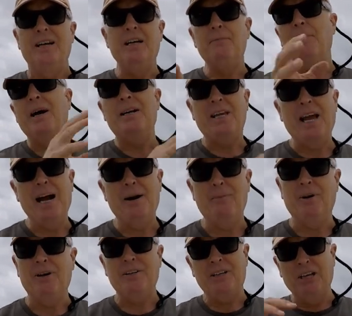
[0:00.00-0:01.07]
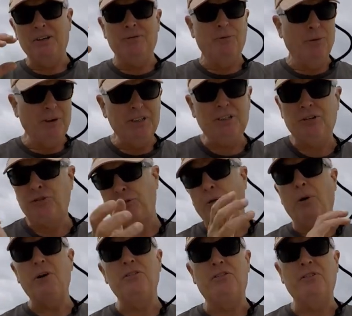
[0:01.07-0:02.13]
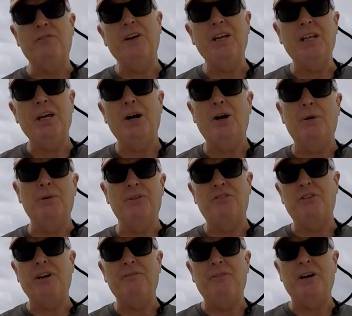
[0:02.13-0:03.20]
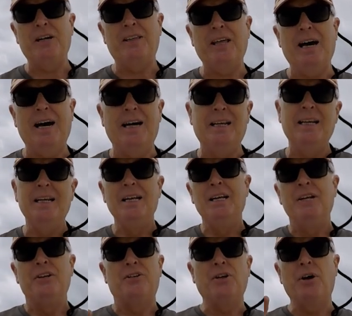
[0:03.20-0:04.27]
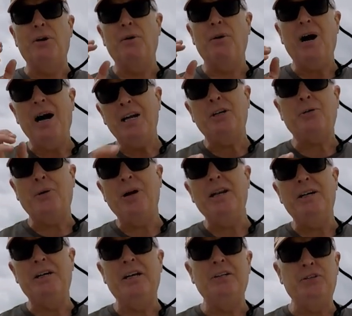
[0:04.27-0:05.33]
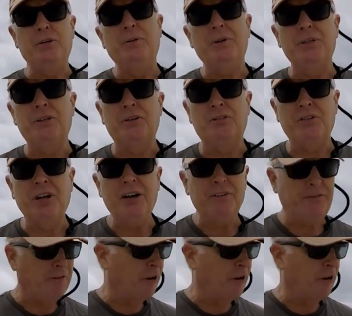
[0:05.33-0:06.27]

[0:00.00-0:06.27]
in my camera. It really destroys the video and stuff like that. So I created a do-it-yourself